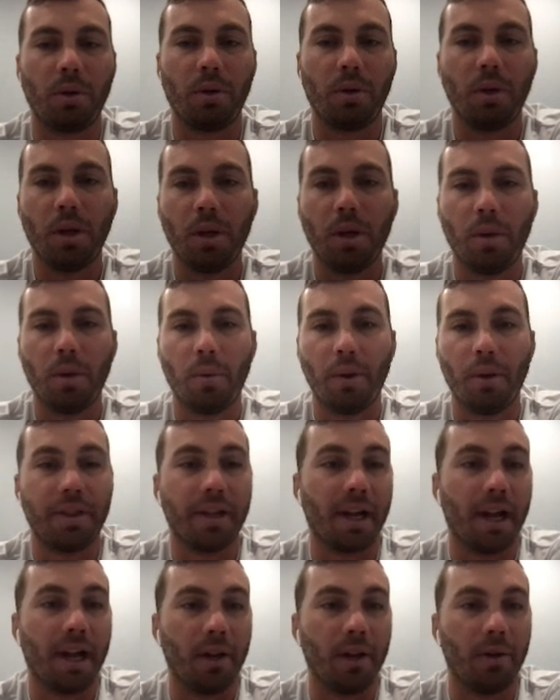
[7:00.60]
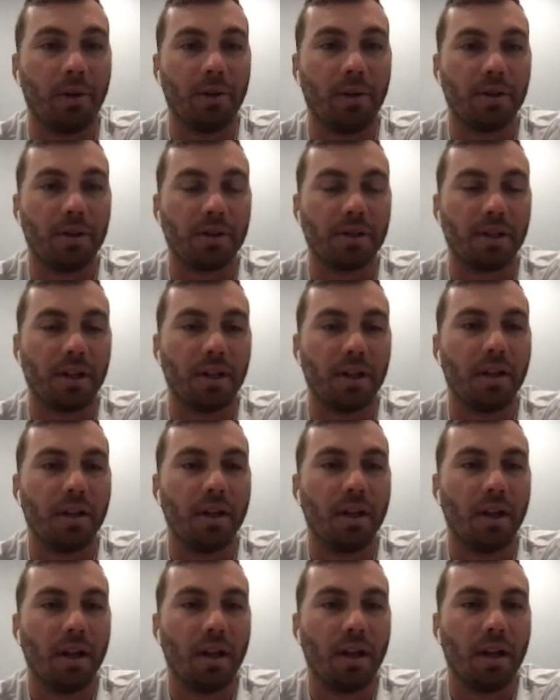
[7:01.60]
Well, one thing I learned is
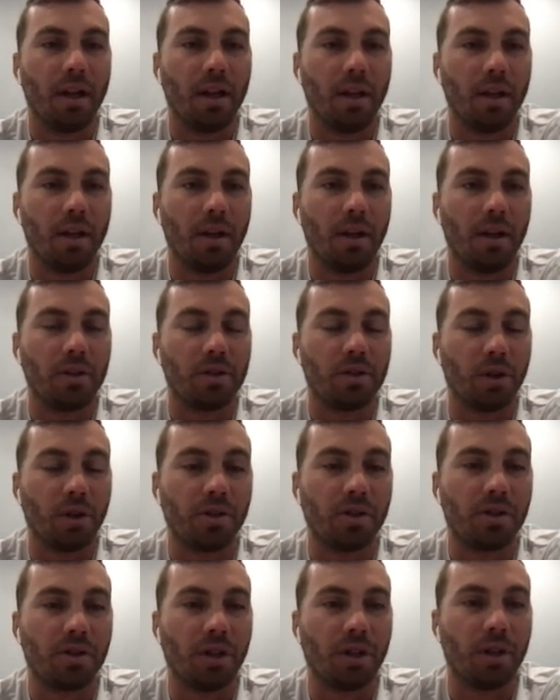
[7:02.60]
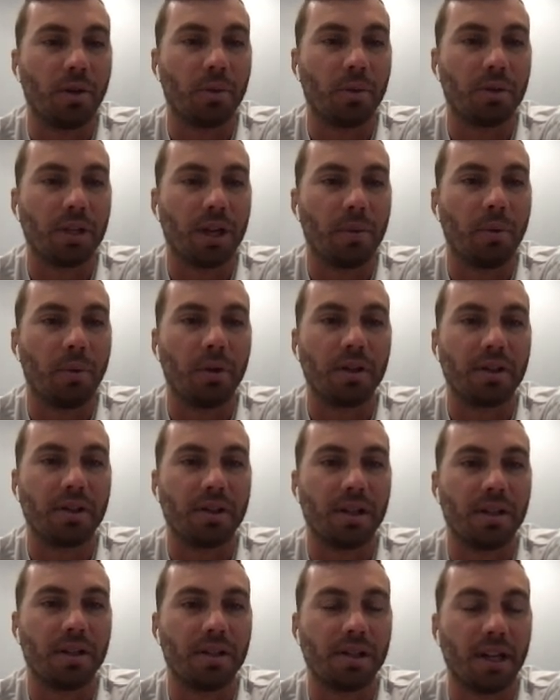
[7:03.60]
that Charleston Southern was able to
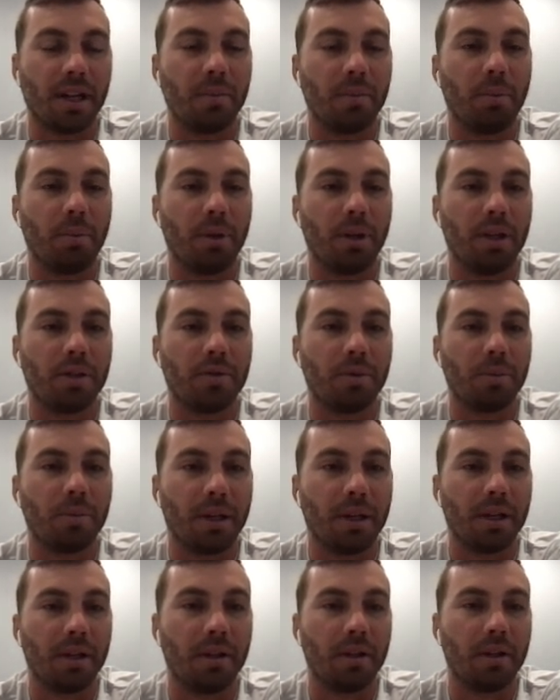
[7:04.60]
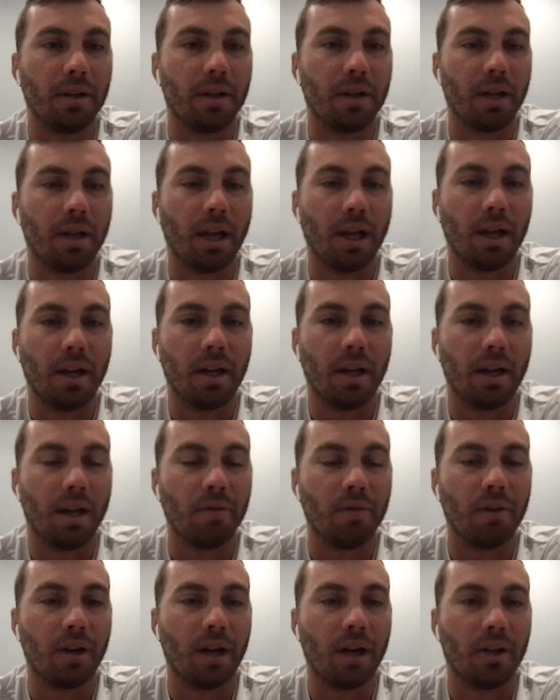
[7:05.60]
send the same blitz repeatedly, and it
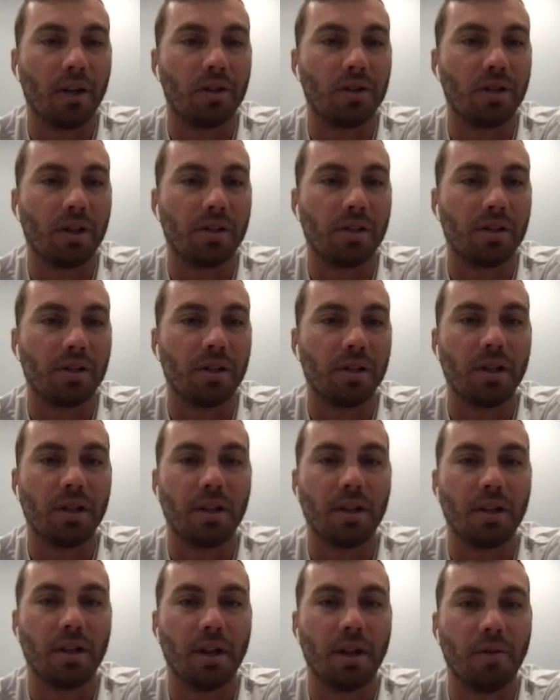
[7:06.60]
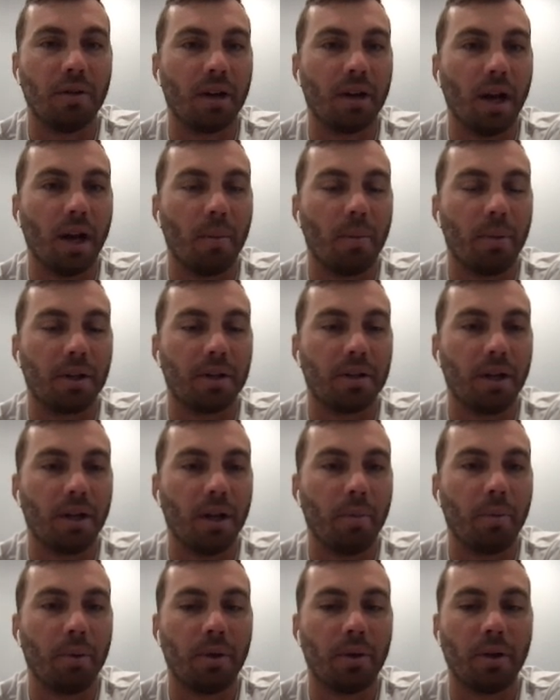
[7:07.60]
never got adjusted, and it never got picked
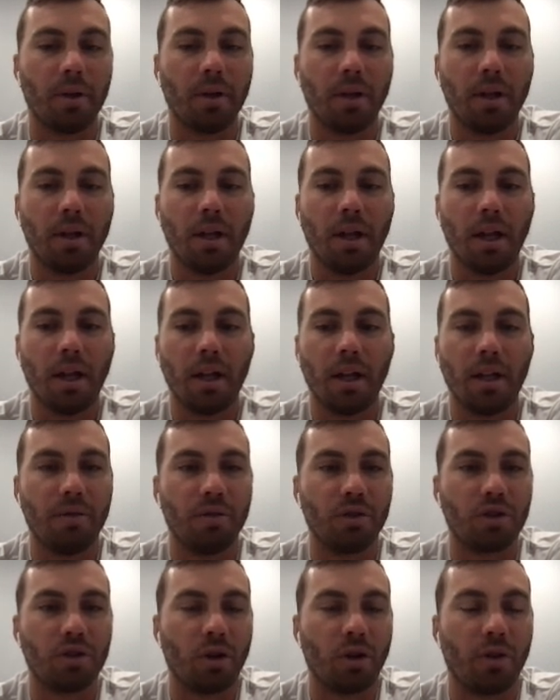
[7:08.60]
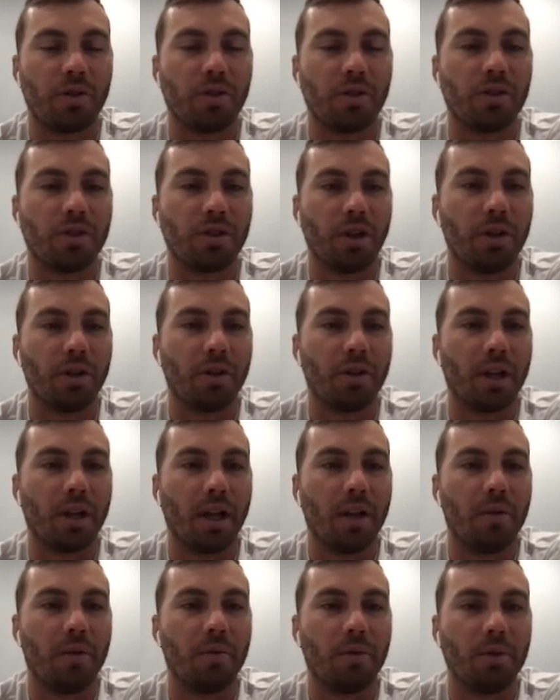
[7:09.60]
up. And even Charleston Southern
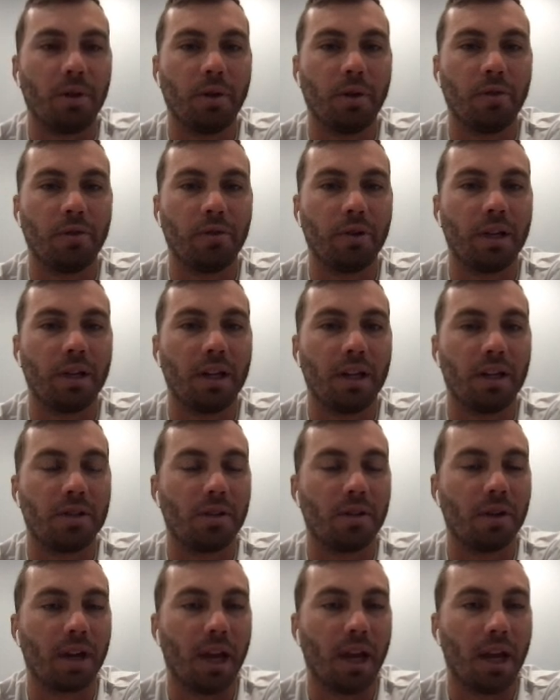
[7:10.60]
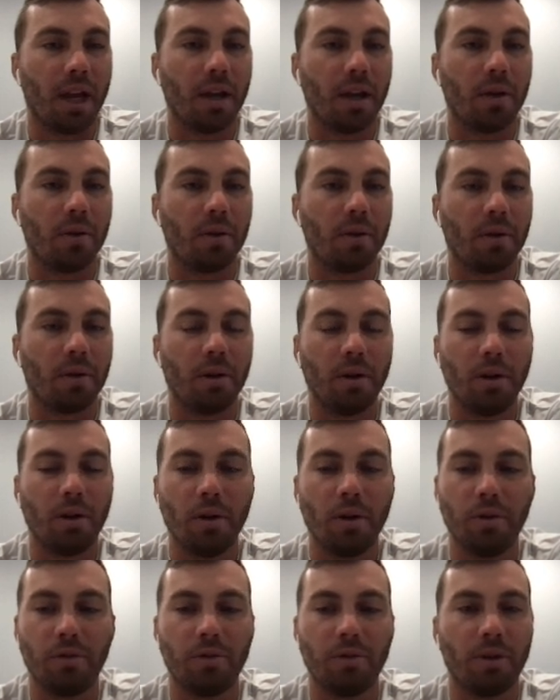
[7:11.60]
had, you know, free hits on Cade or
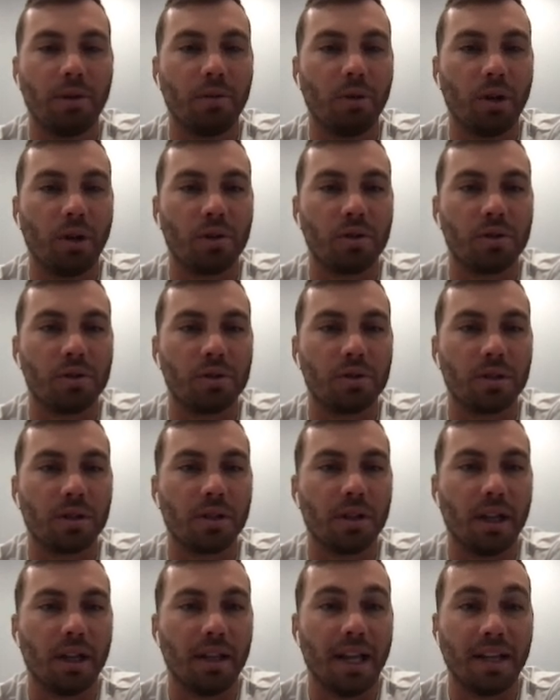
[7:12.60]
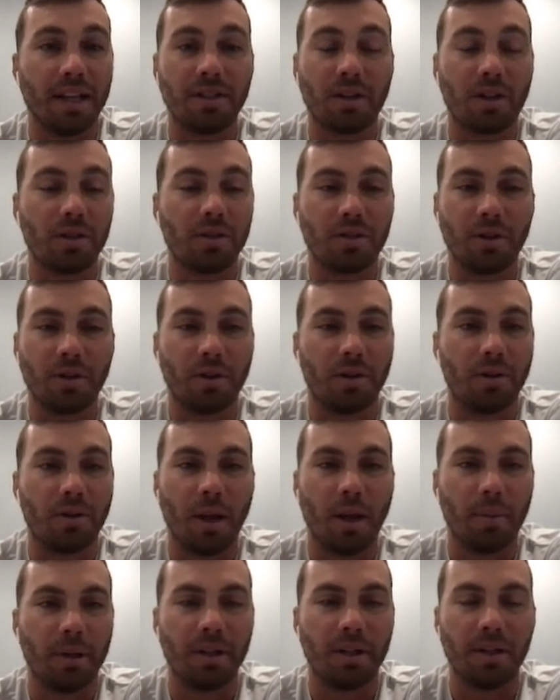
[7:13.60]
free rushers, and that's a
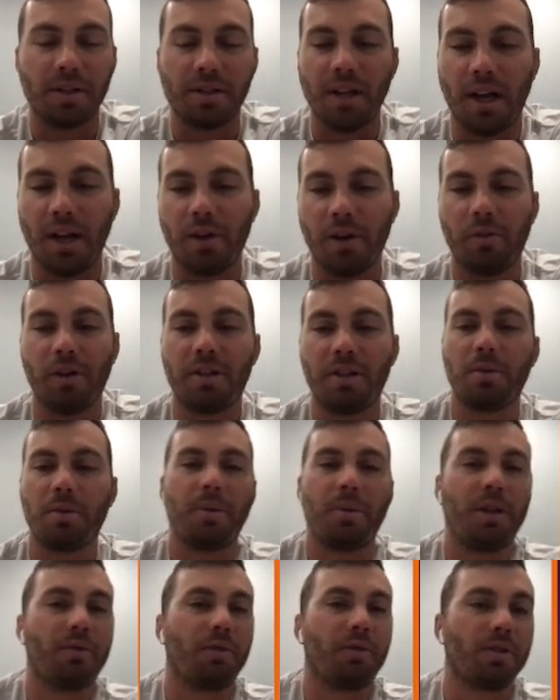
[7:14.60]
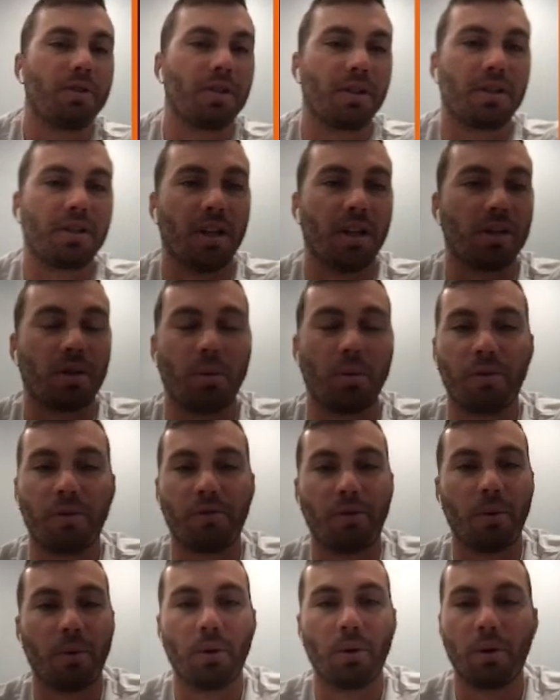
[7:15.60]
concern. I mean, it's not a recipe for success
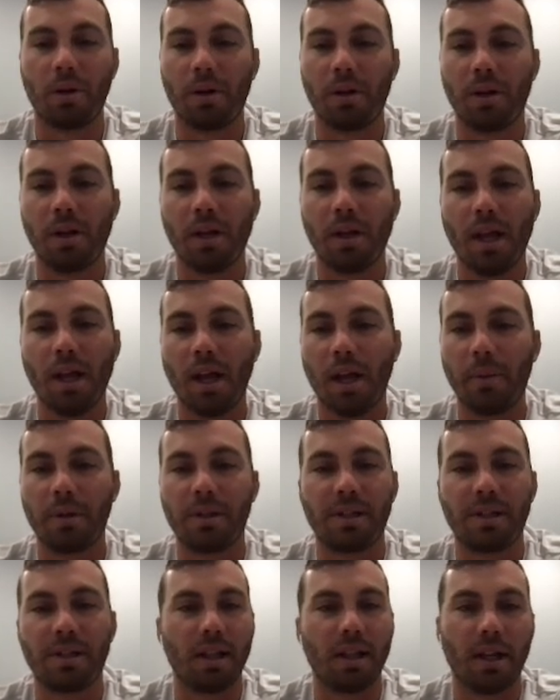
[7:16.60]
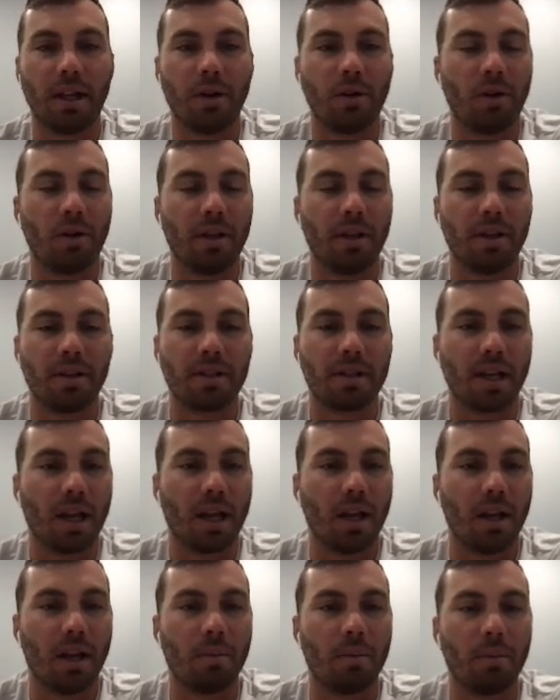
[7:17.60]
going forward, and we see it later on in this
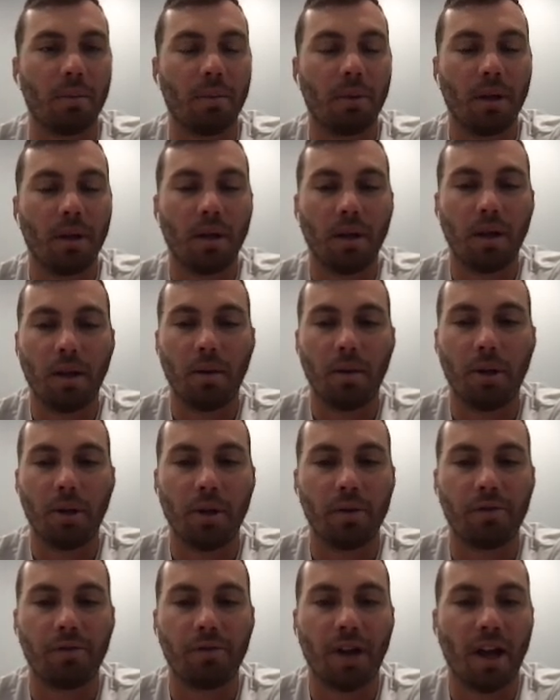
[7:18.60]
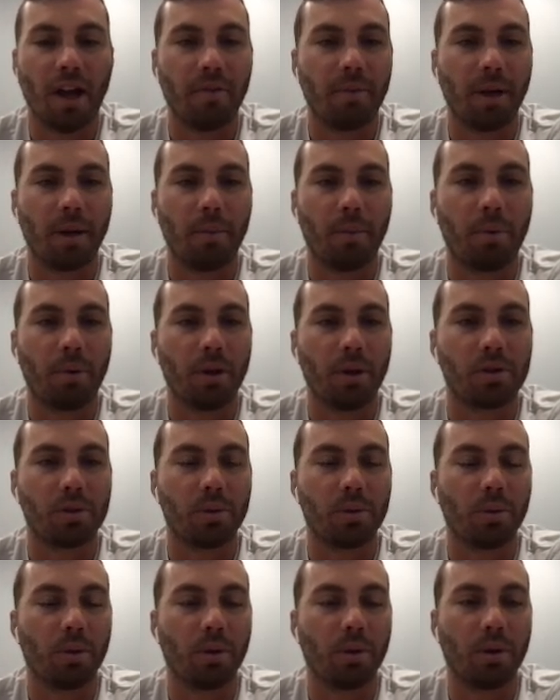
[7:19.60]
game, another 5-man
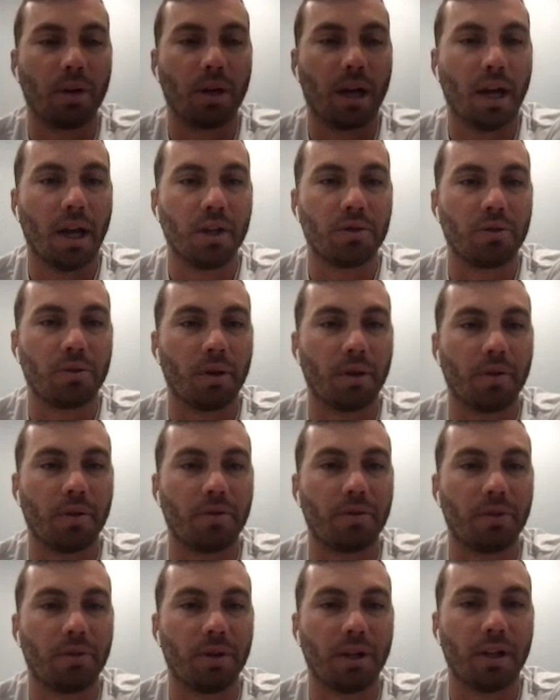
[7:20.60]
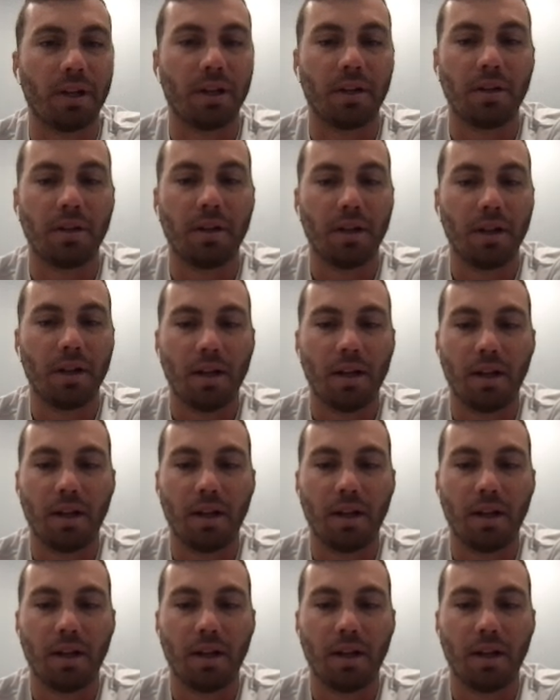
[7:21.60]
pressure where a guy's running free, and